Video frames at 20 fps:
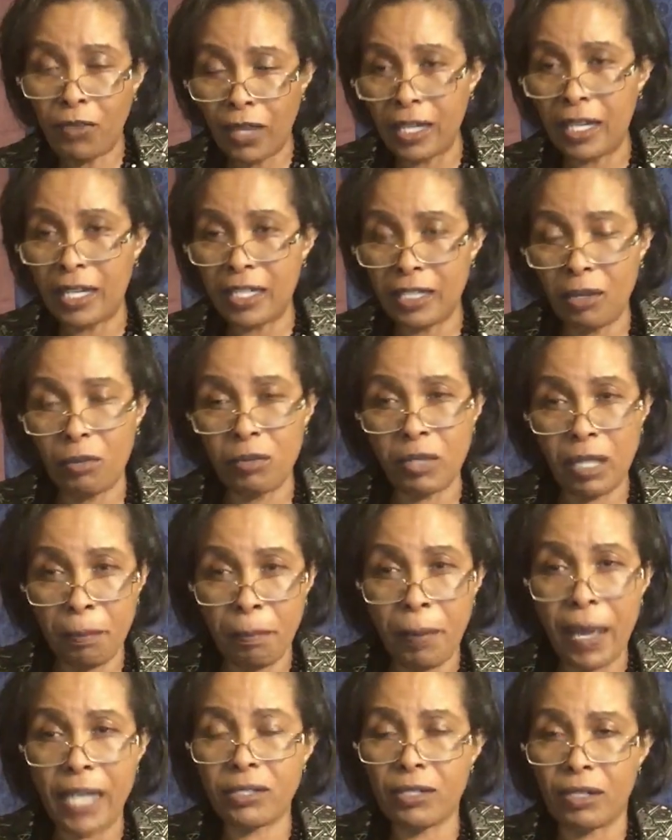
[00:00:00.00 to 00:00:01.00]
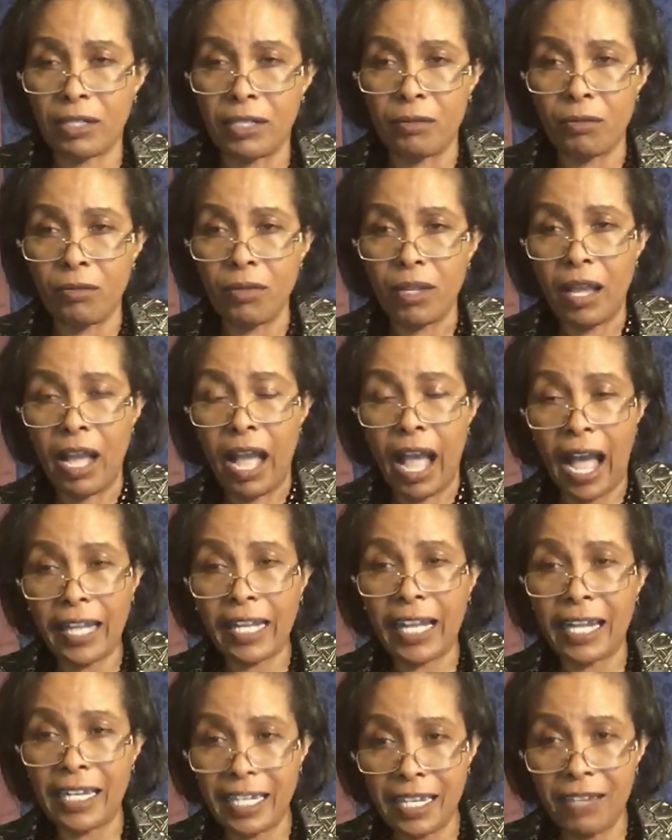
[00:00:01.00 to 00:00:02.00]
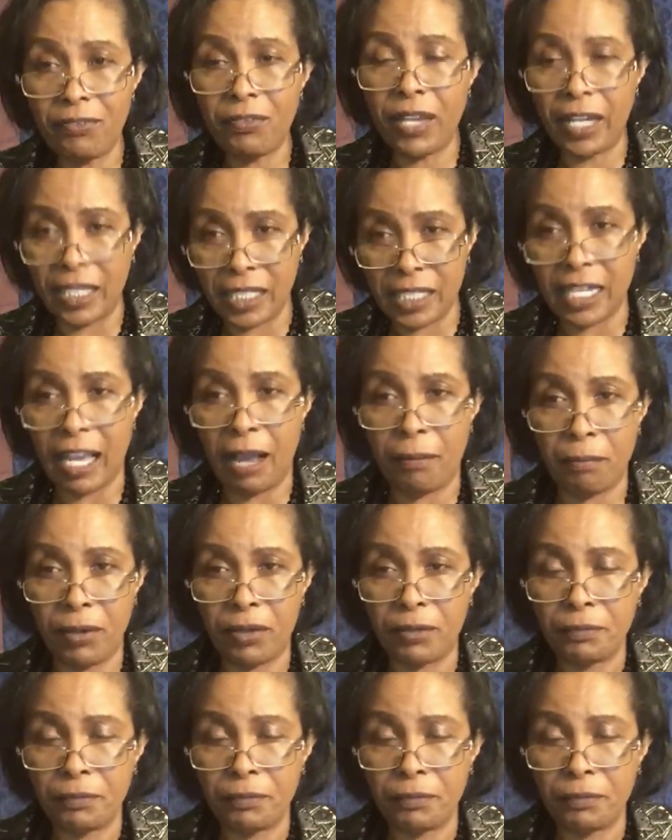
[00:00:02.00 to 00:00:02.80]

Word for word: the, the person I can give you example